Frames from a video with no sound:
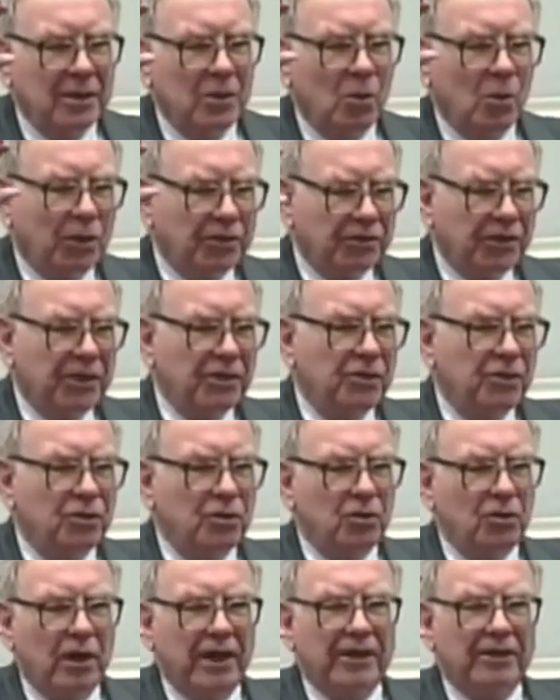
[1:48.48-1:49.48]
what they
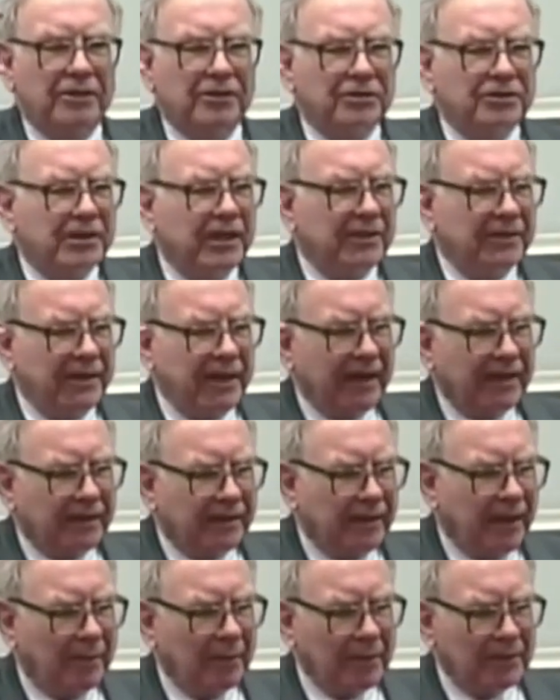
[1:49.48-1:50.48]
do, I understand the
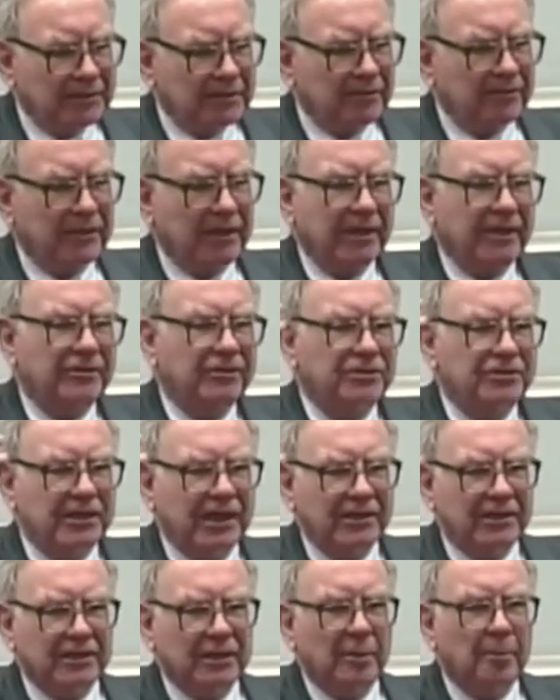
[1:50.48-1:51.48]
economics of it, I
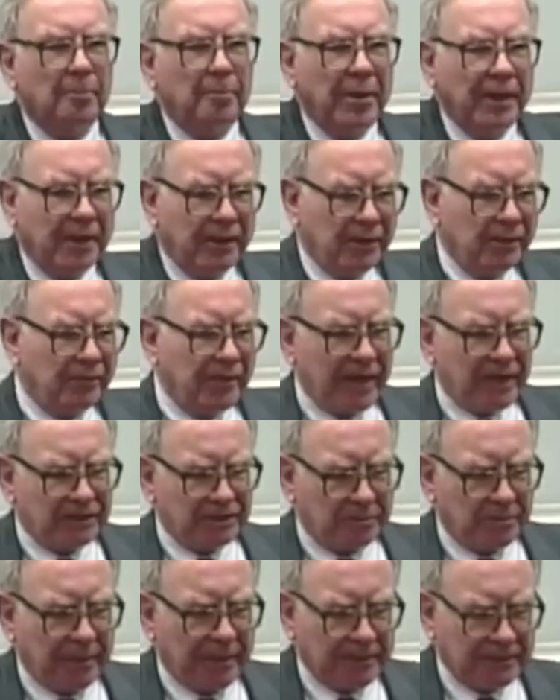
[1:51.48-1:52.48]
understand the competitive
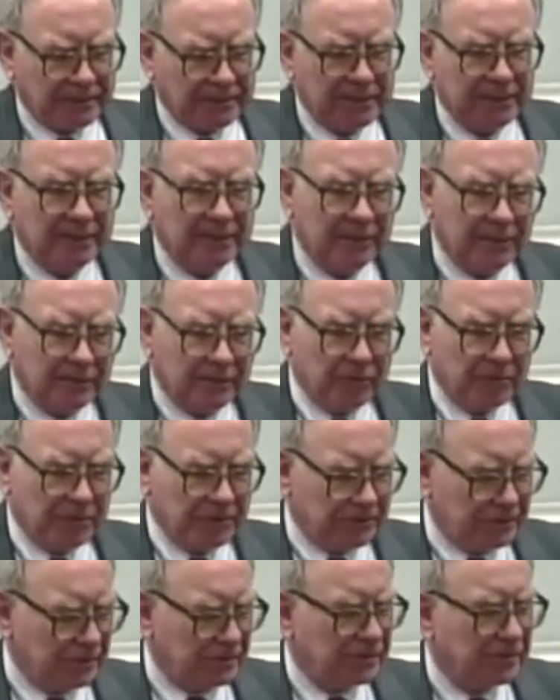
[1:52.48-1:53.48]
aspects of the
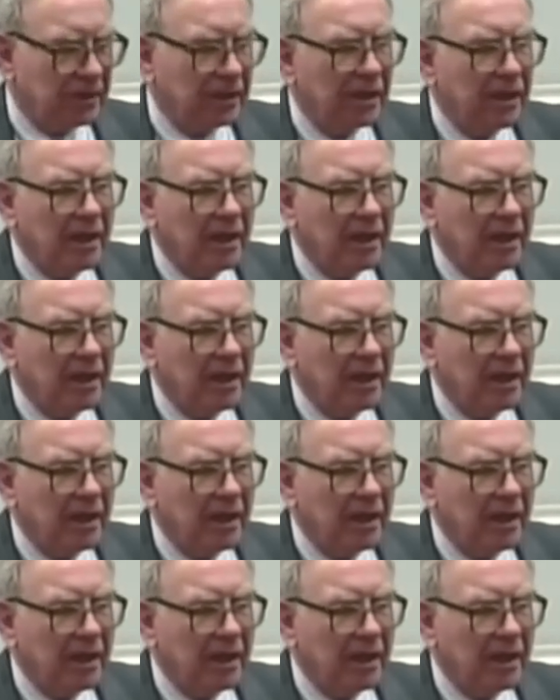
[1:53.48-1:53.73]
business